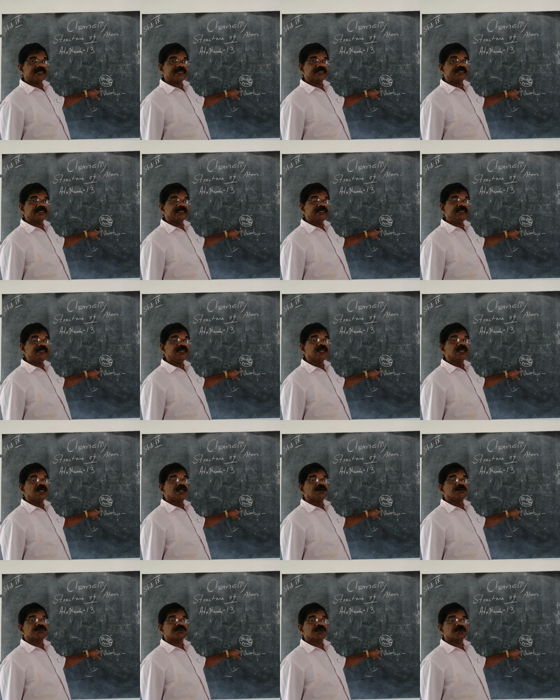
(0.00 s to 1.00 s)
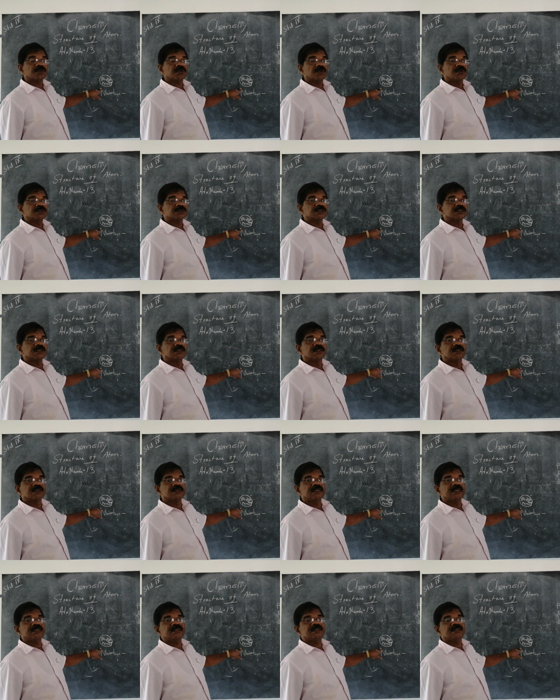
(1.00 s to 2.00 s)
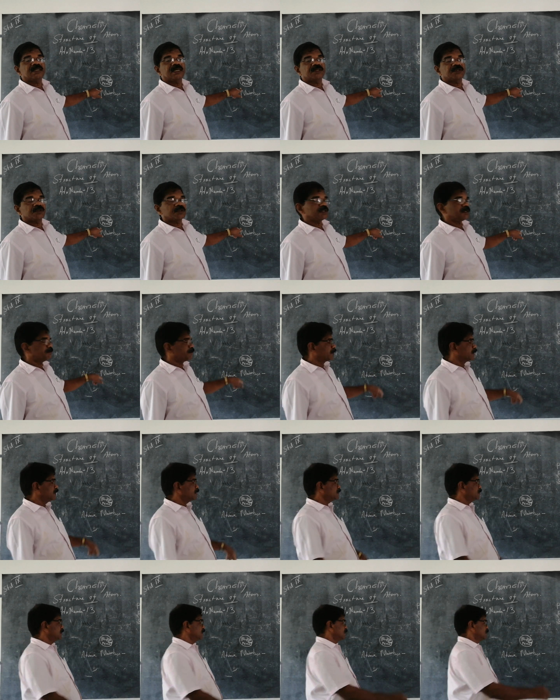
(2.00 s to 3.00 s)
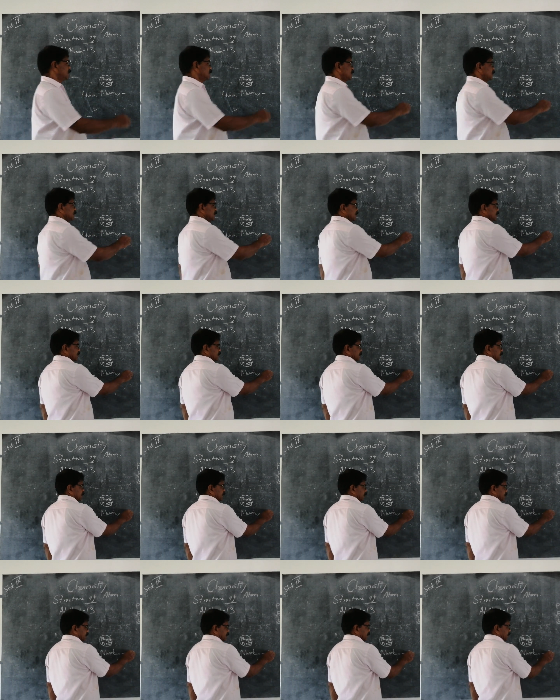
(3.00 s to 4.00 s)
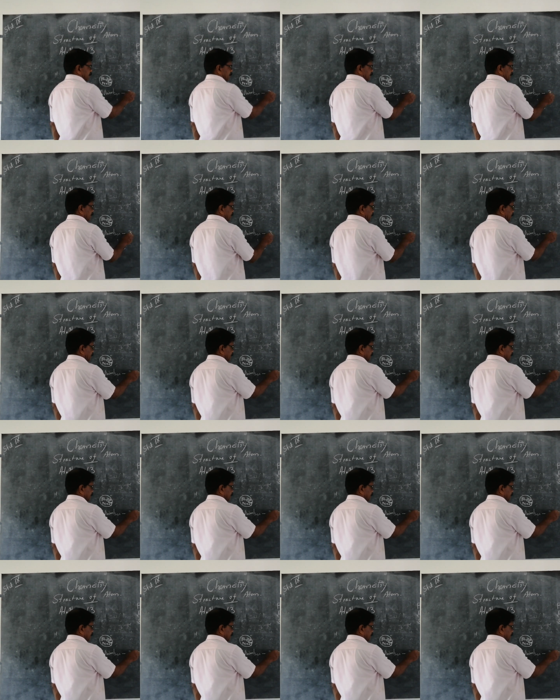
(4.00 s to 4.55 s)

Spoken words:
30 protons. Then atomic number is 30.